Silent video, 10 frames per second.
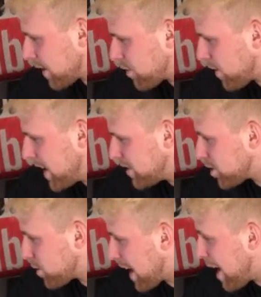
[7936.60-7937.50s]
after 8.
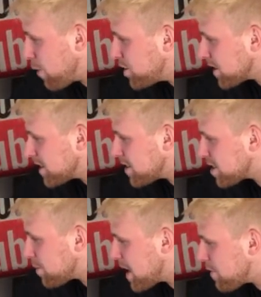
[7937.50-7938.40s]
How do you listen
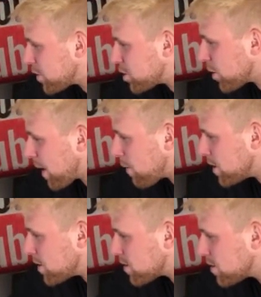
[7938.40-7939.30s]
to me for 2
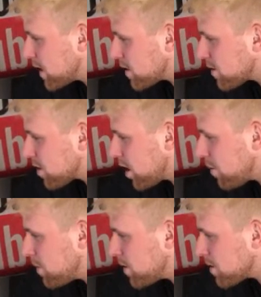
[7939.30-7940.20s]
hours? Yes,
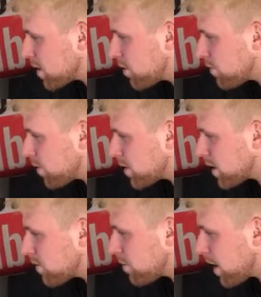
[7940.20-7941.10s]
Tom, still
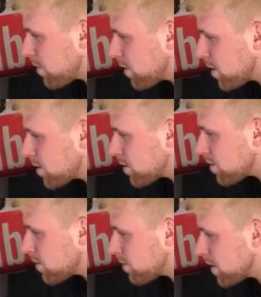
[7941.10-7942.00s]
funding for my first
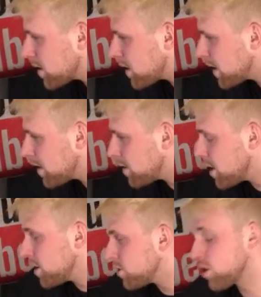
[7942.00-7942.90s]
minute.
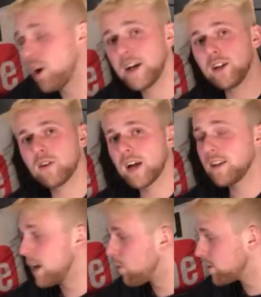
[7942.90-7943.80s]
Shorty, you'll get
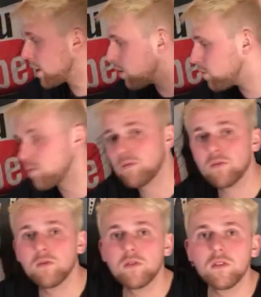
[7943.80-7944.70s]
there one day. Oh.
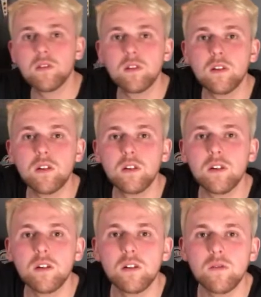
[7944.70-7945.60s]

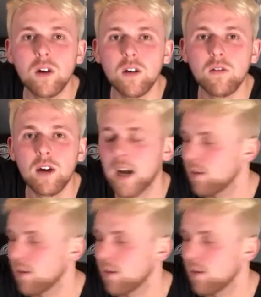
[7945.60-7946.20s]
What? Right,